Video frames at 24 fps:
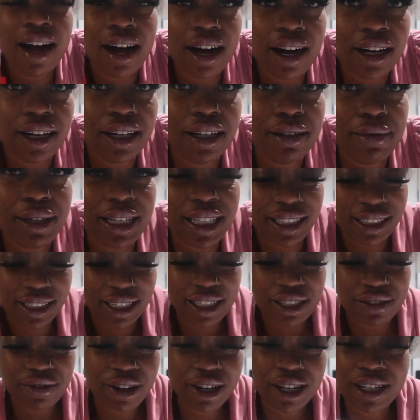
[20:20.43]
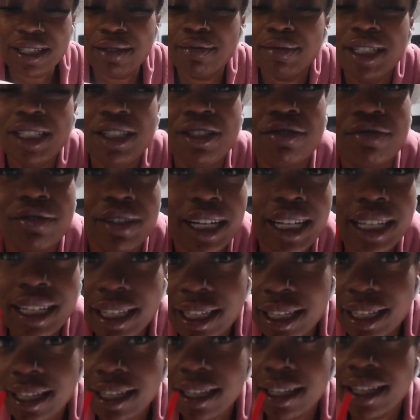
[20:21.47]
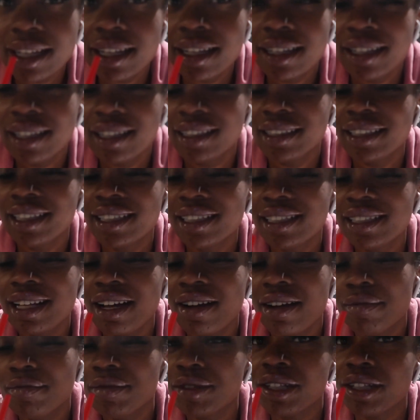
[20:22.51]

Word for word: Um, and then as far as me drinking, this is how I'm